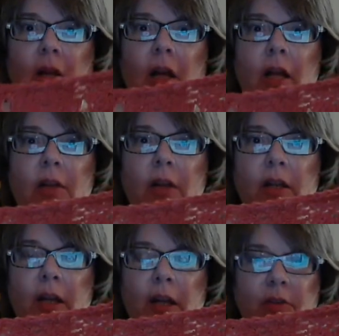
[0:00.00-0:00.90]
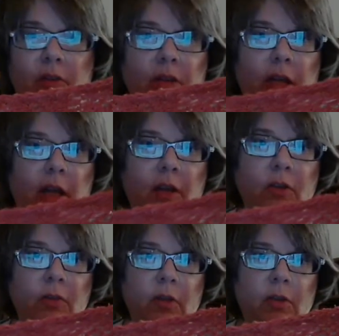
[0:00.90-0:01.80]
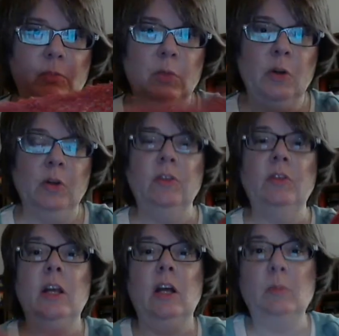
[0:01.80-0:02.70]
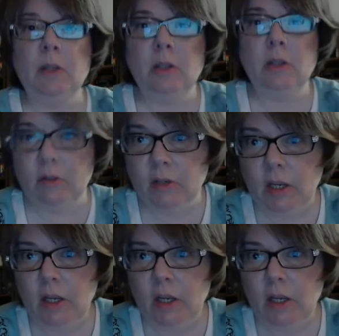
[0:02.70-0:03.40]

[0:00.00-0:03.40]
and they had skeins of this marked down because